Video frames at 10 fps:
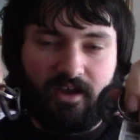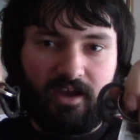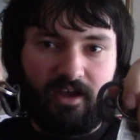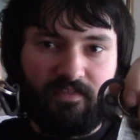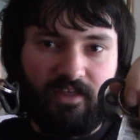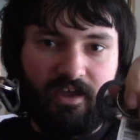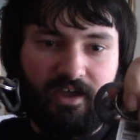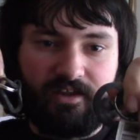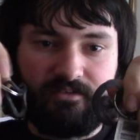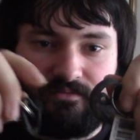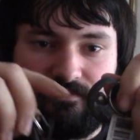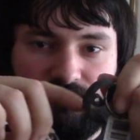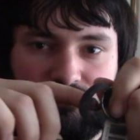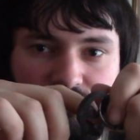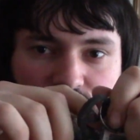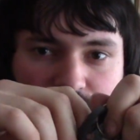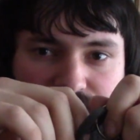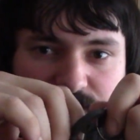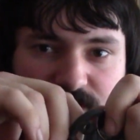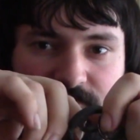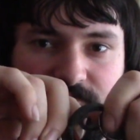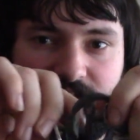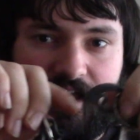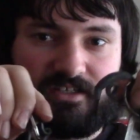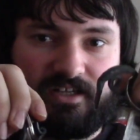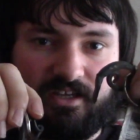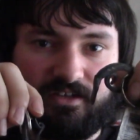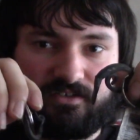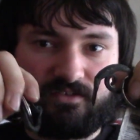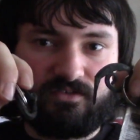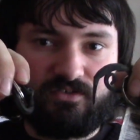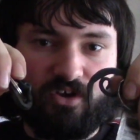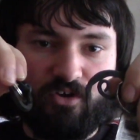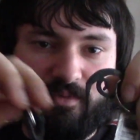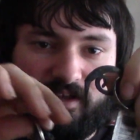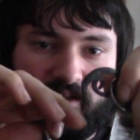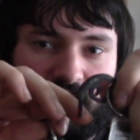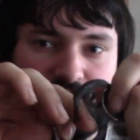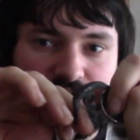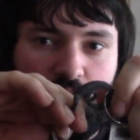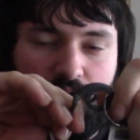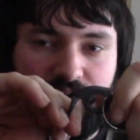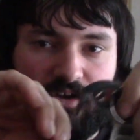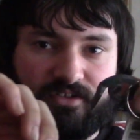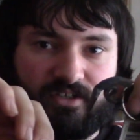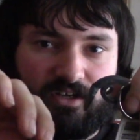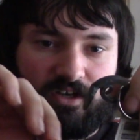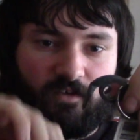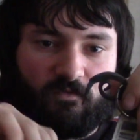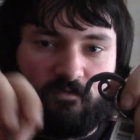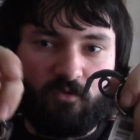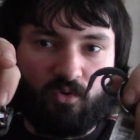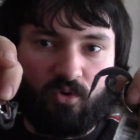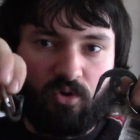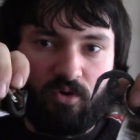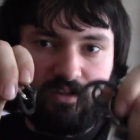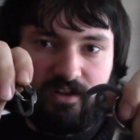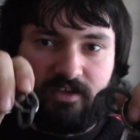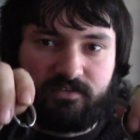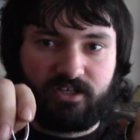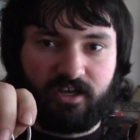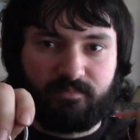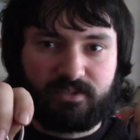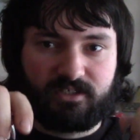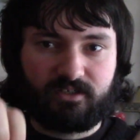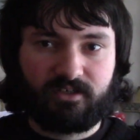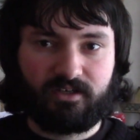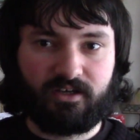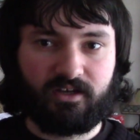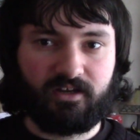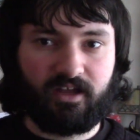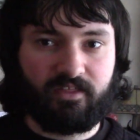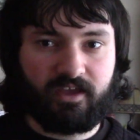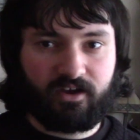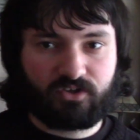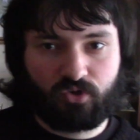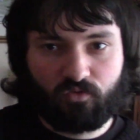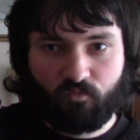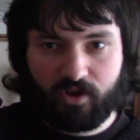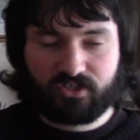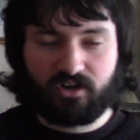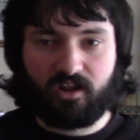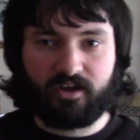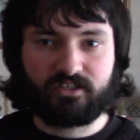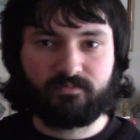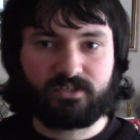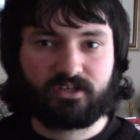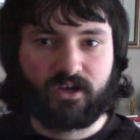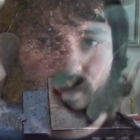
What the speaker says: and then of course a bit of flattening and doming out and whatnot for the leaf shapes. Now the actual original items